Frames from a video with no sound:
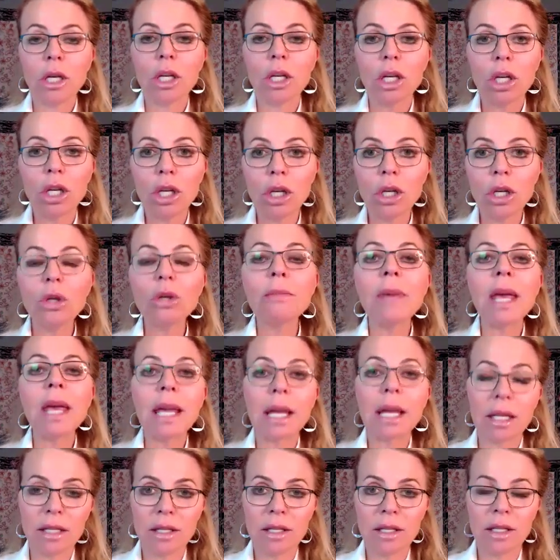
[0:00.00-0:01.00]
You make
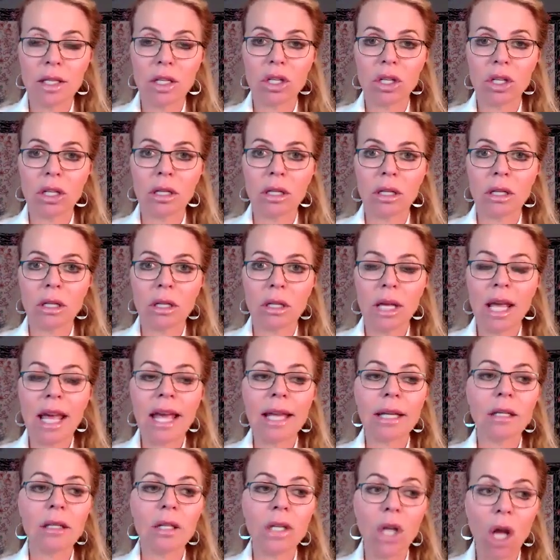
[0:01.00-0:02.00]
a decision,
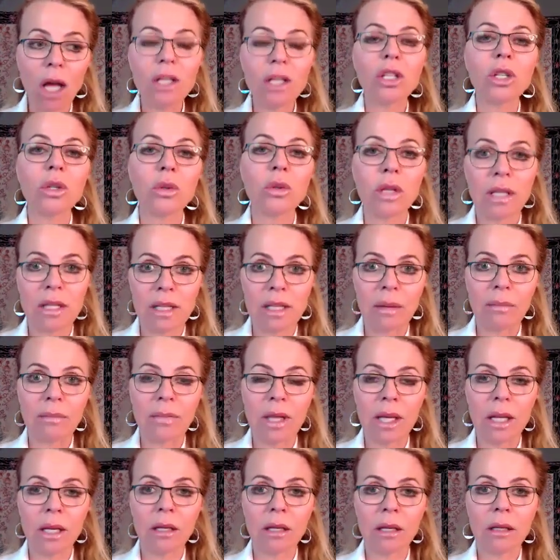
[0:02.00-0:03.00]
and not doing
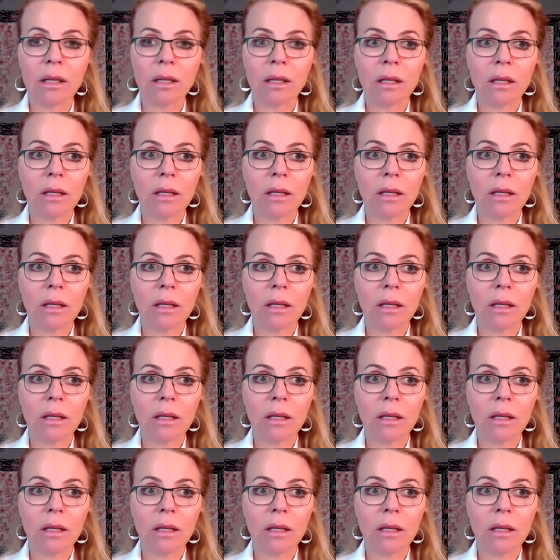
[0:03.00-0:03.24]
something